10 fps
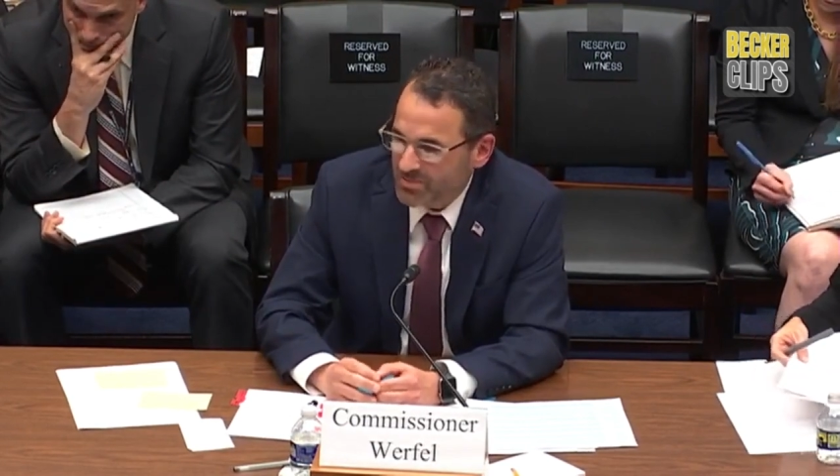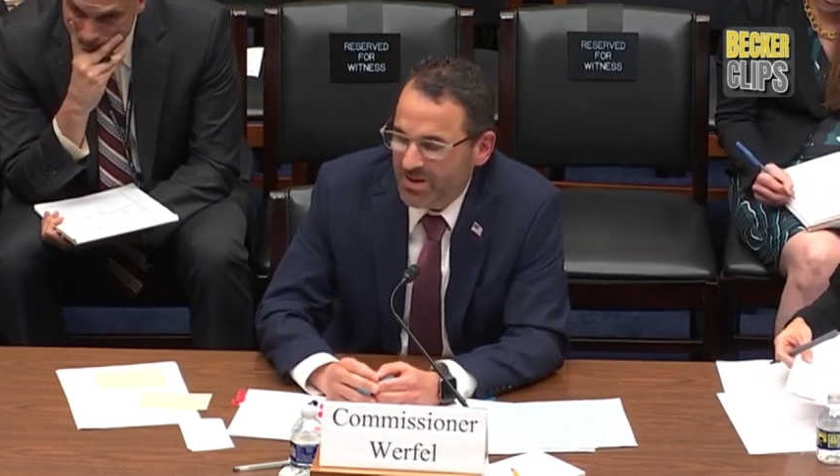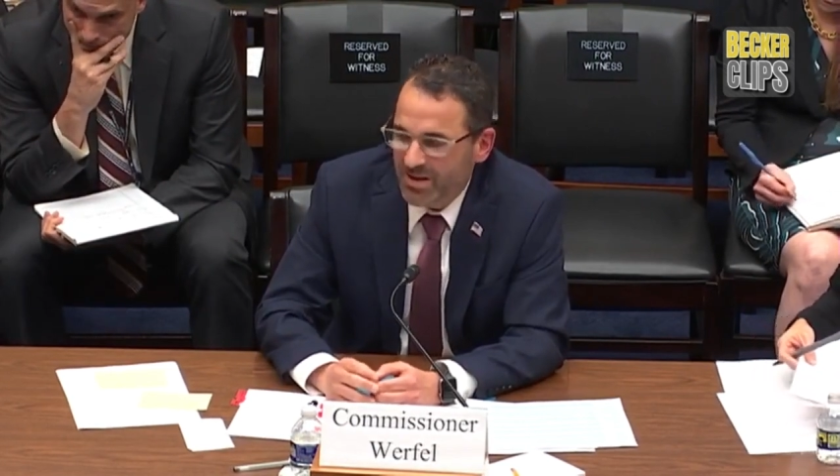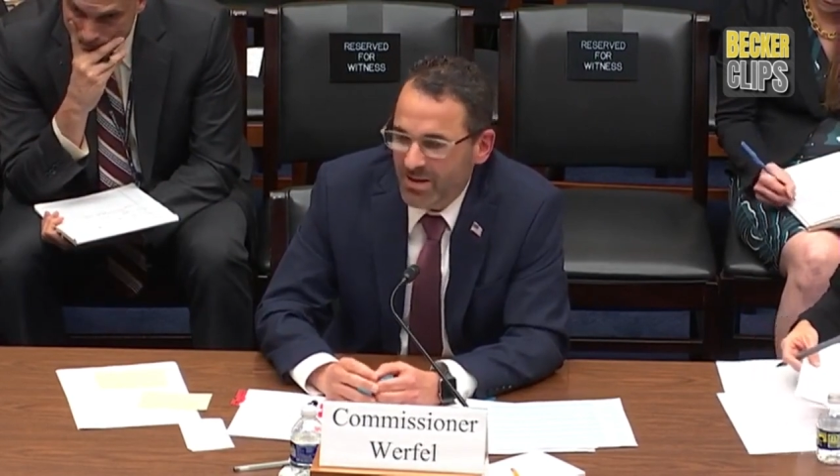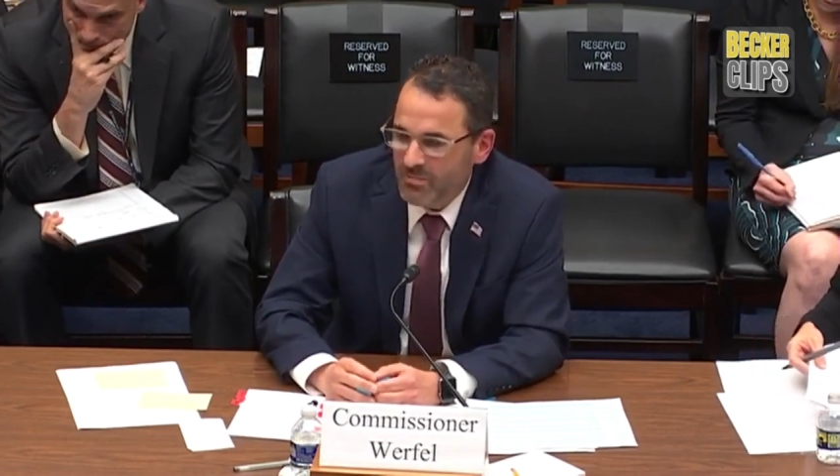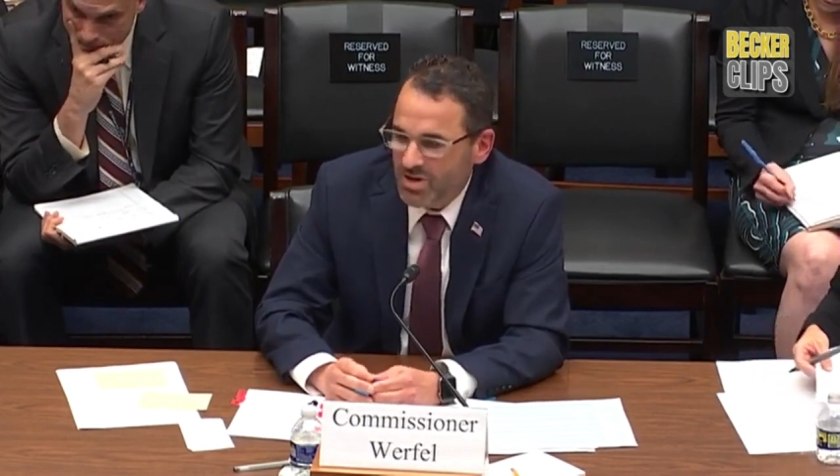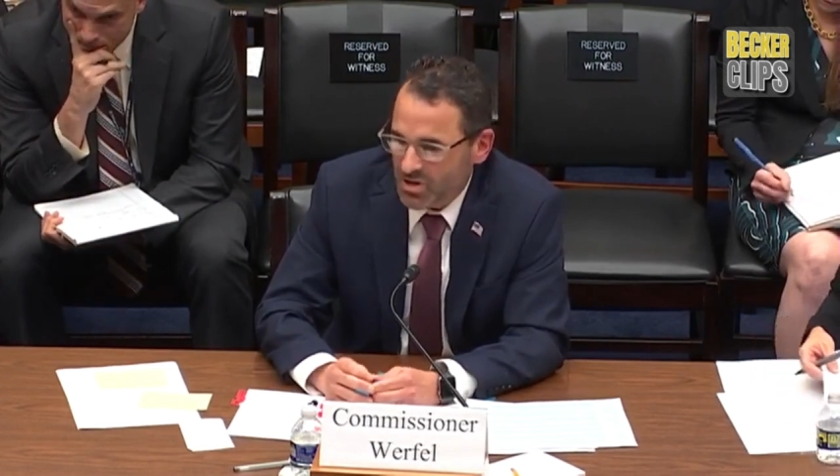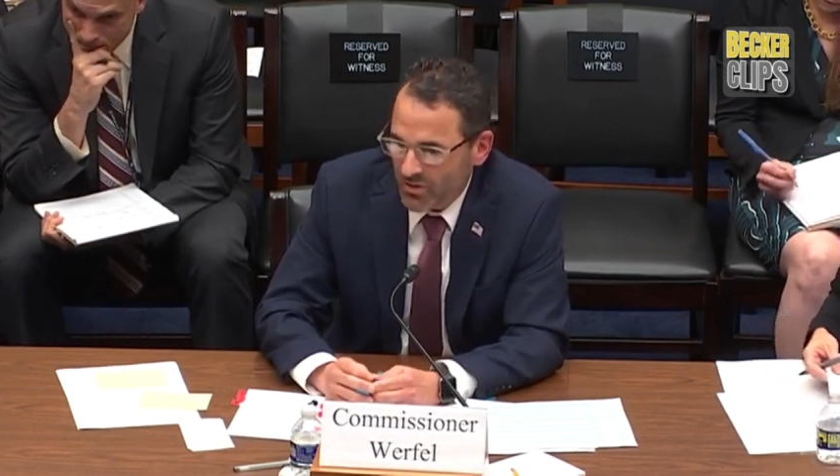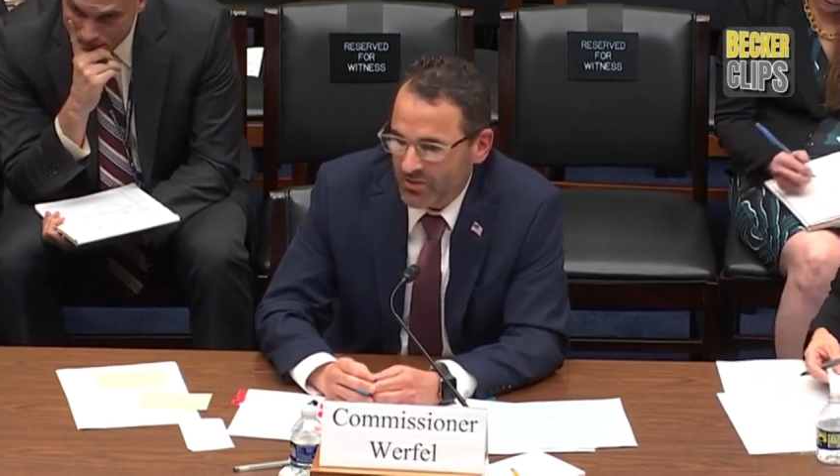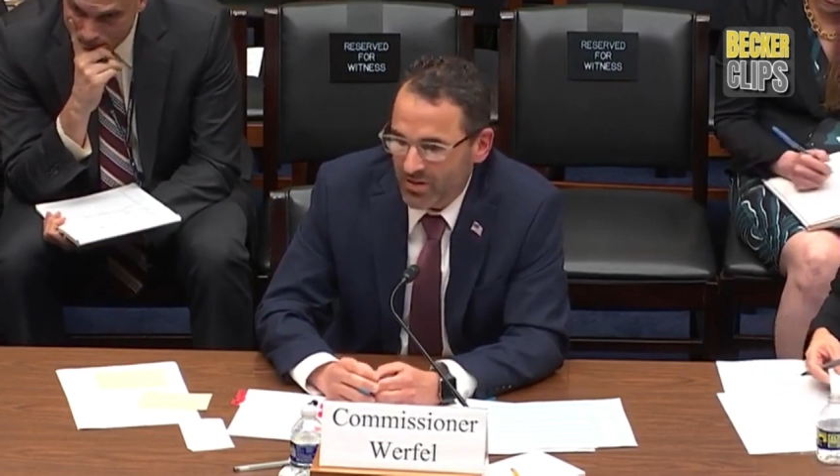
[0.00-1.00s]
but not much
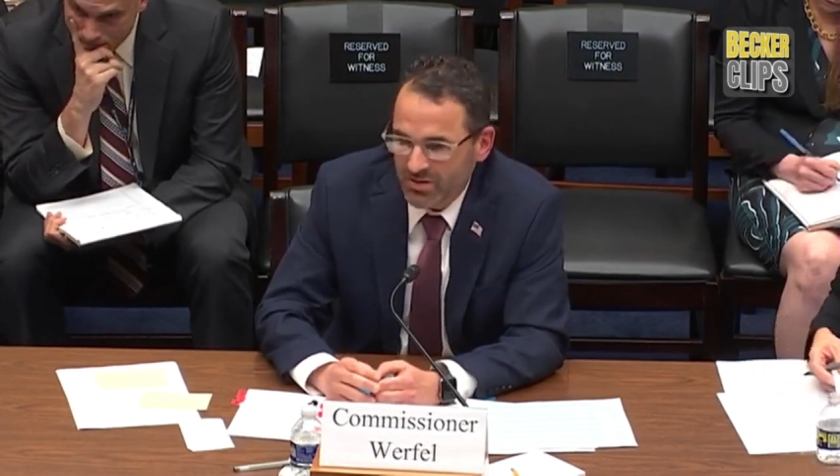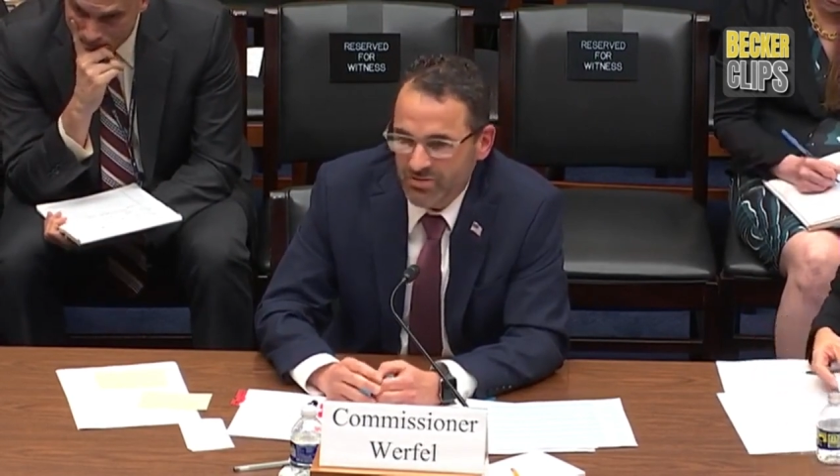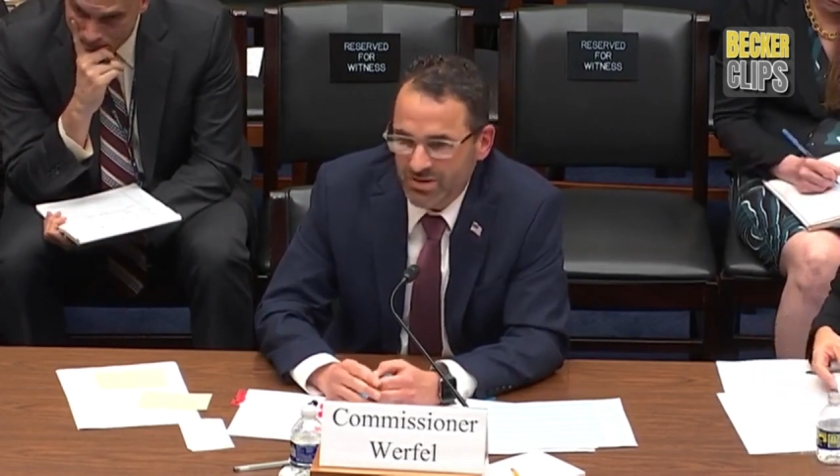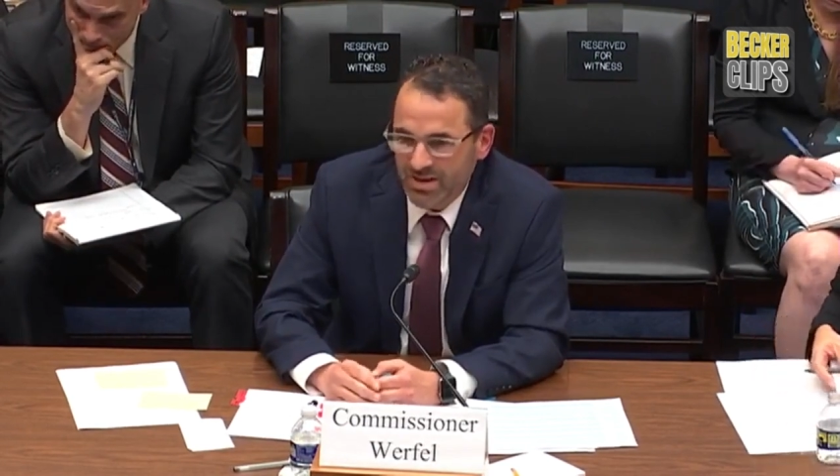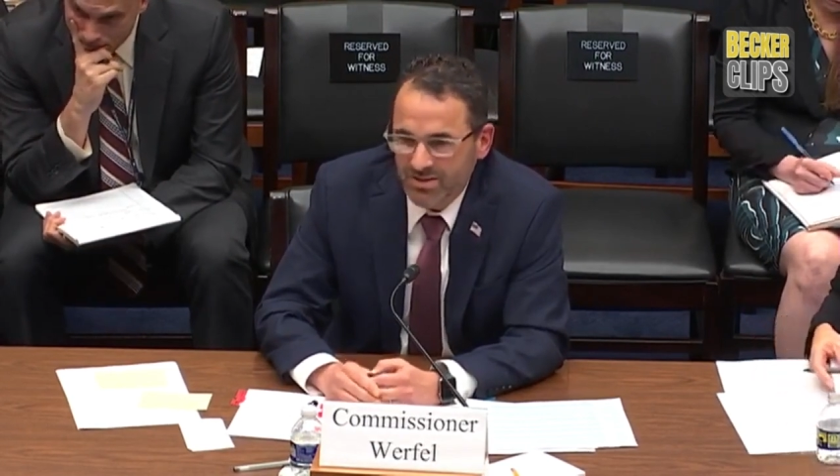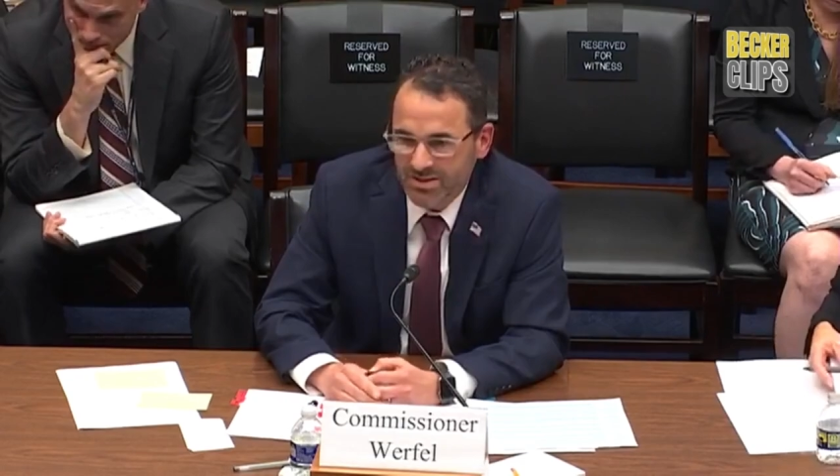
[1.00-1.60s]
over 100,000.